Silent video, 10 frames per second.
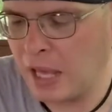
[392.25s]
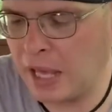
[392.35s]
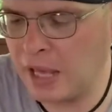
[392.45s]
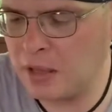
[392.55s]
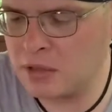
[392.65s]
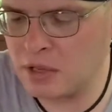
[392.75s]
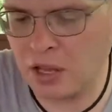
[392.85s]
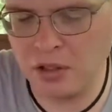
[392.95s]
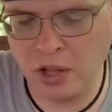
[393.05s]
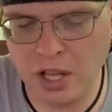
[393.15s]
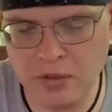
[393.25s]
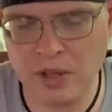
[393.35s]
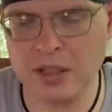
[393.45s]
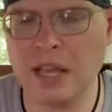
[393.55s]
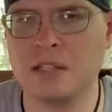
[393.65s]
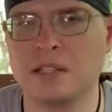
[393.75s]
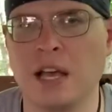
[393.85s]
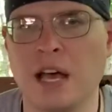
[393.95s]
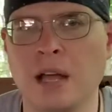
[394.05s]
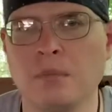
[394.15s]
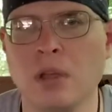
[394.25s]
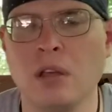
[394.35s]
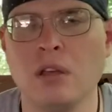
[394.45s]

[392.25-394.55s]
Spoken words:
is a knife that's got